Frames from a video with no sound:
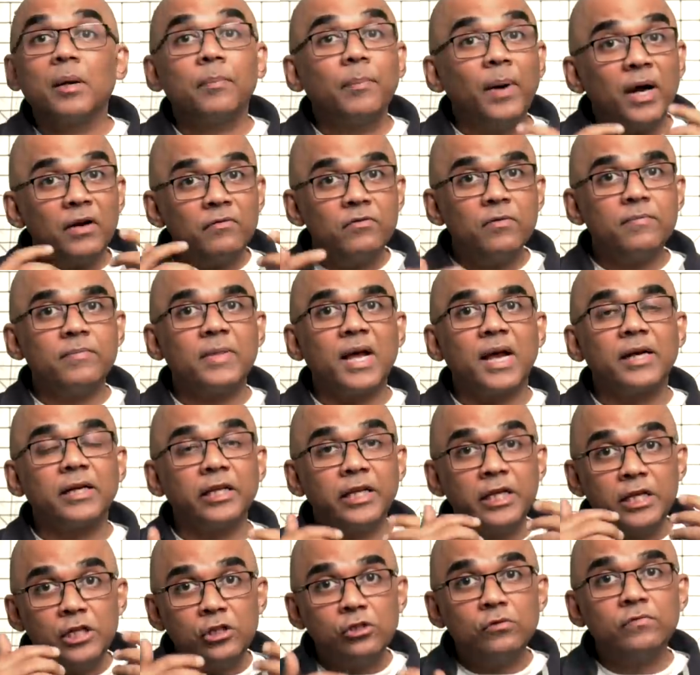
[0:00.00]
apart from
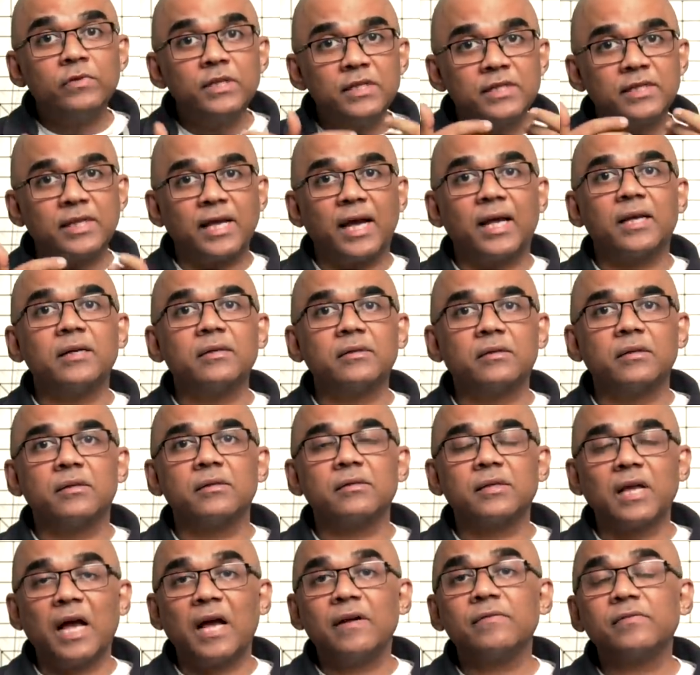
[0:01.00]
that, each of these
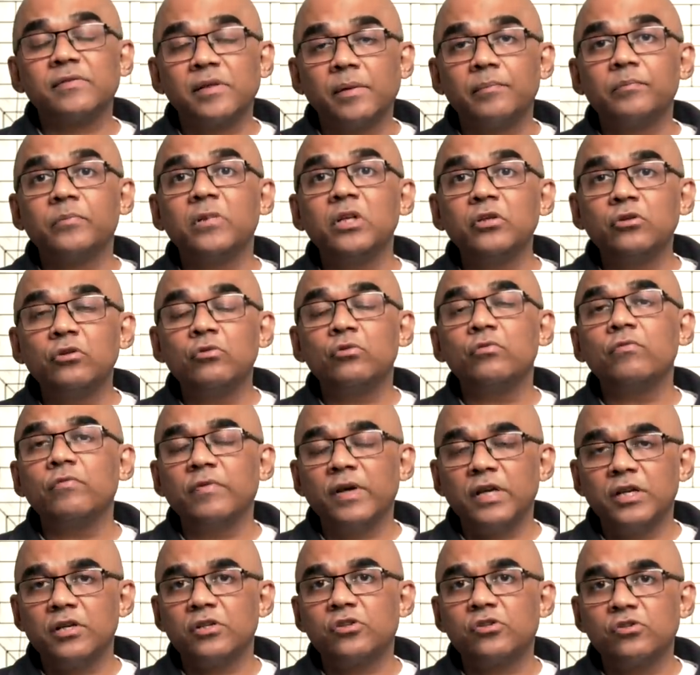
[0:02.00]
characters have something to do
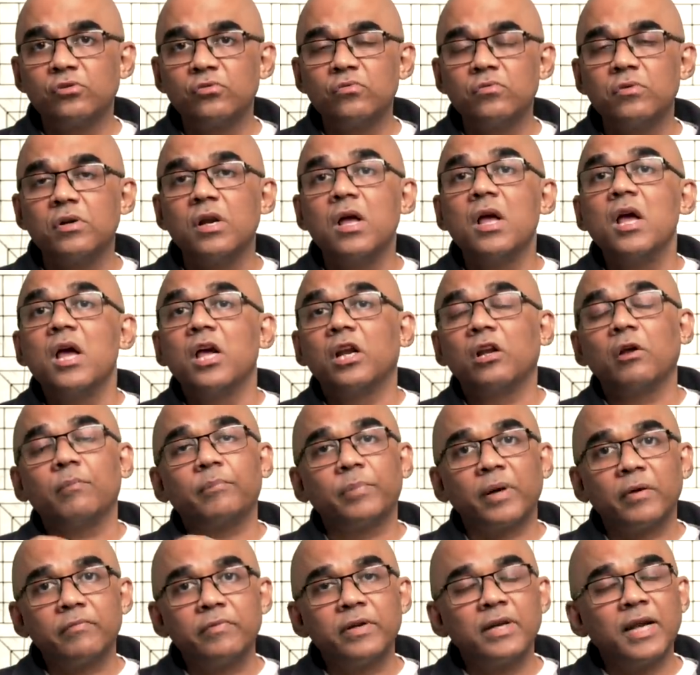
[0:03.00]
very soon. Now
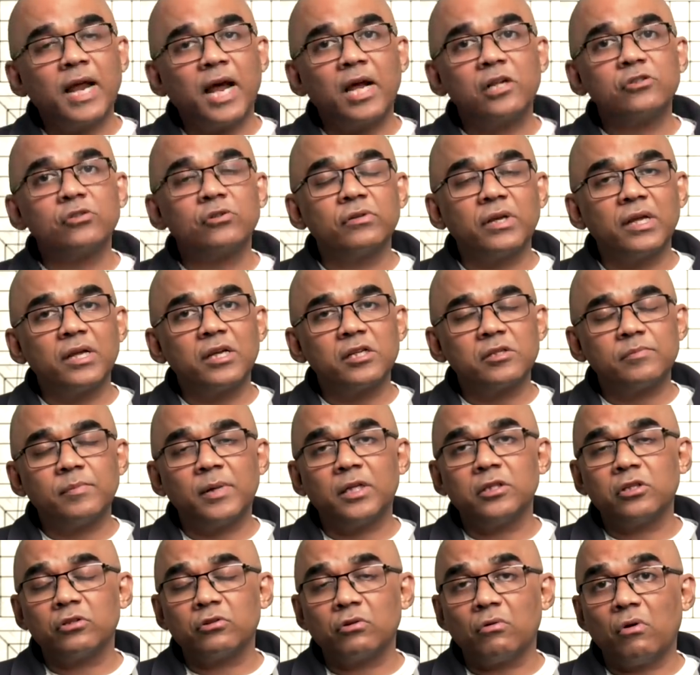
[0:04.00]
Praveen has to take his
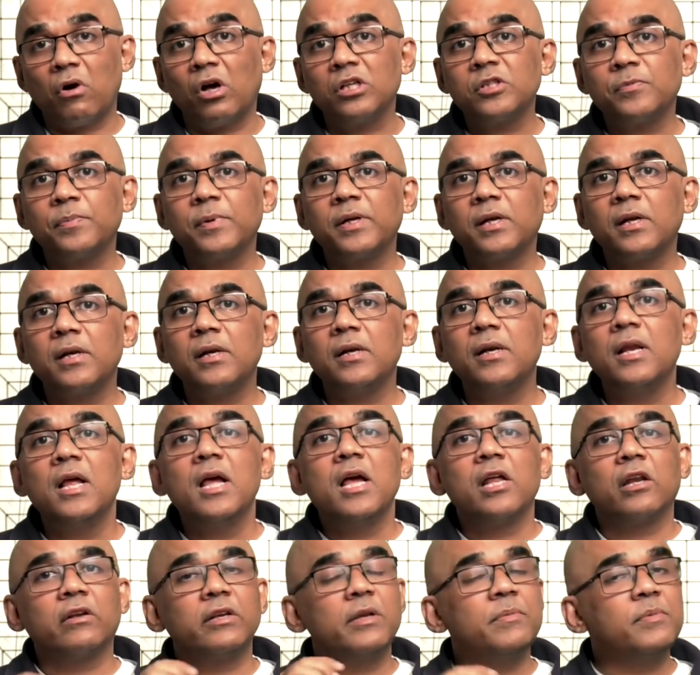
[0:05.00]
mother to hospital,
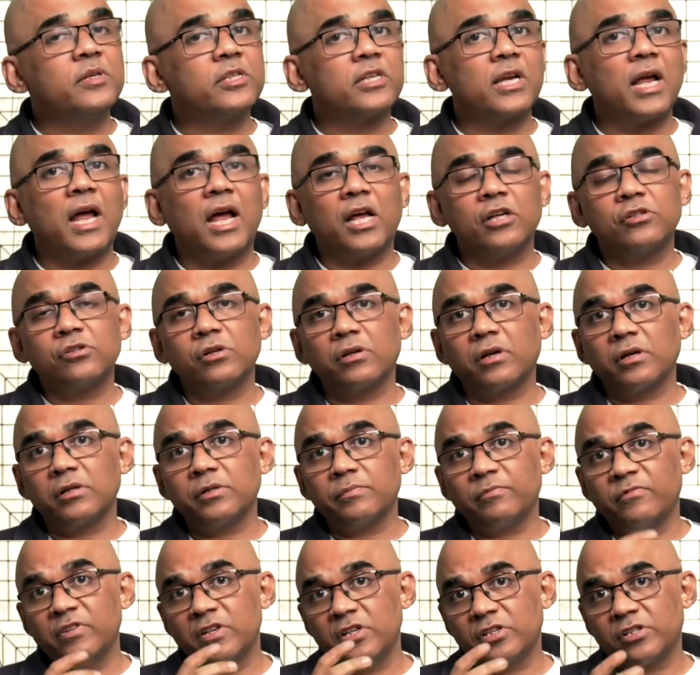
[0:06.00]
Nimisha has to
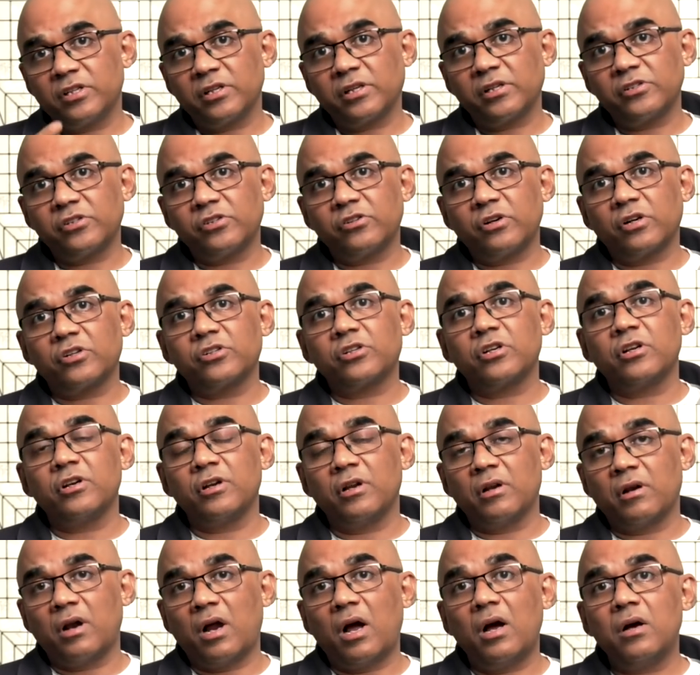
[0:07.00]
finish the construction in
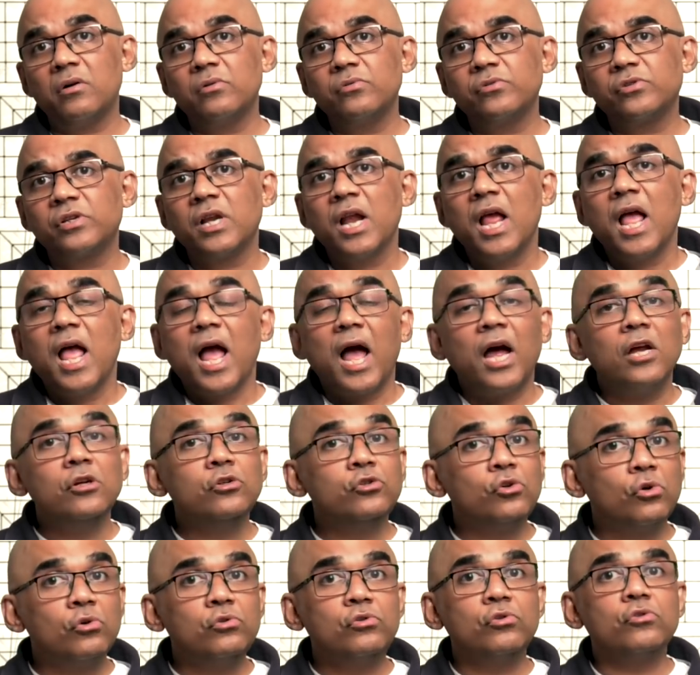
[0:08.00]
her house, and
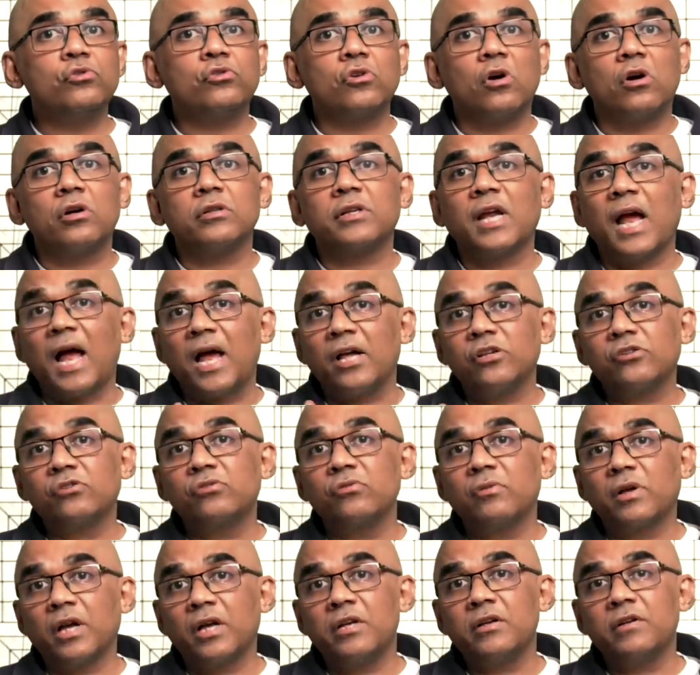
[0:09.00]
Joju George has
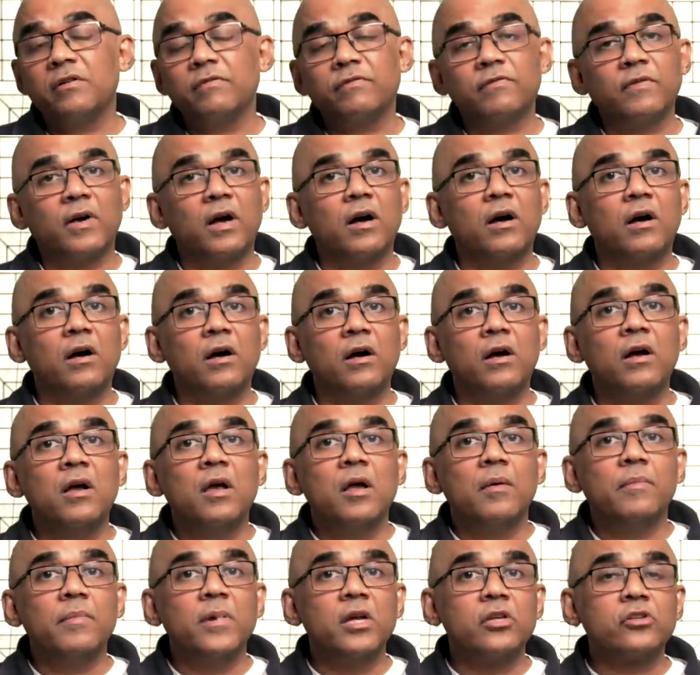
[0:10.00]
to kind of
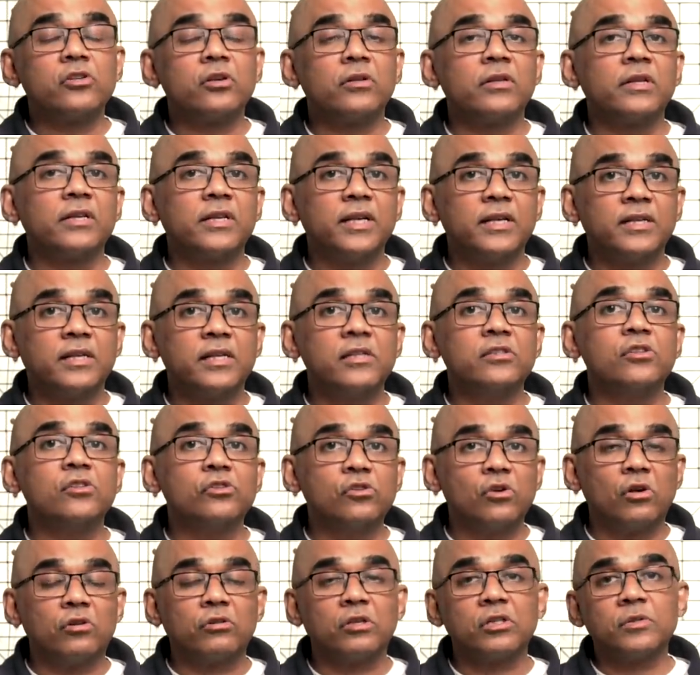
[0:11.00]
make sure that he attends his
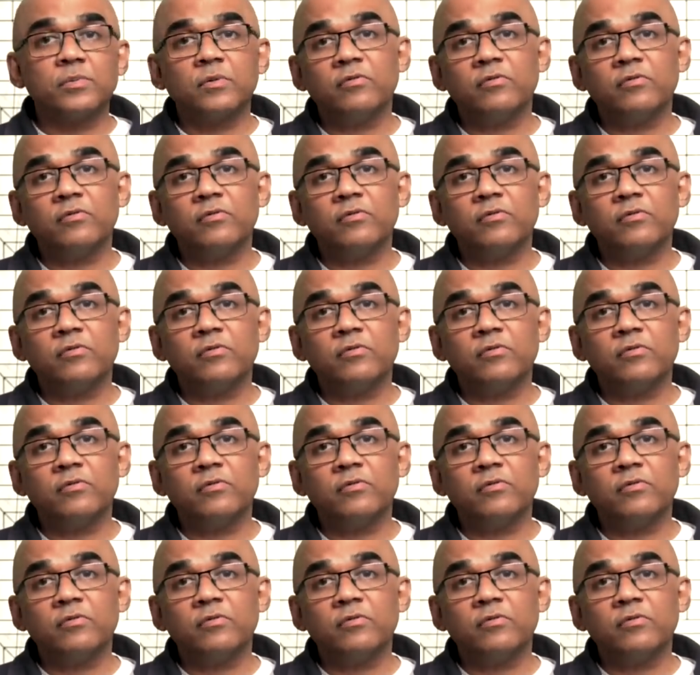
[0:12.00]
daughter's